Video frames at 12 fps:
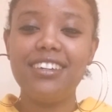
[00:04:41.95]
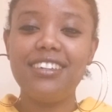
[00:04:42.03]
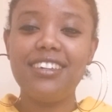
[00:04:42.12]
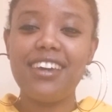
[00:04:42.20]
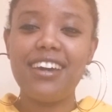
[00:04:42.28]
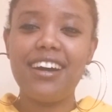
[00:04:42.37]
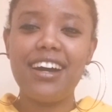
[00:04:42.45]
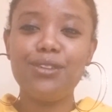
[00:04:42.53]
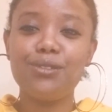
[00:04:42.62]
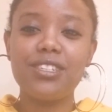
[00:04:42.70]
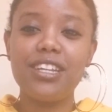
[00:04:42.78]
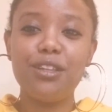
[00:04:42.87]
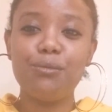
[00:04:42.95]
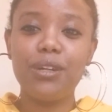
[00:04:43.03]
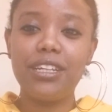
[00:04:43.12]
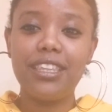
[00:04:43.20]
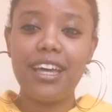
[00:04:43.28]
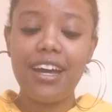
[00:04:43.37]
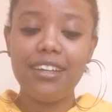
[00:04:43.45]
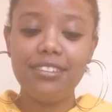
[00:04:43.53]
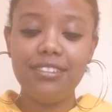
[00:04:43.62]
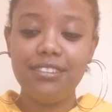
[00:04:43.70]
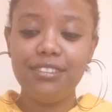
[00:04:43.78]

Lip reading: Yeah, I don't celebrate that.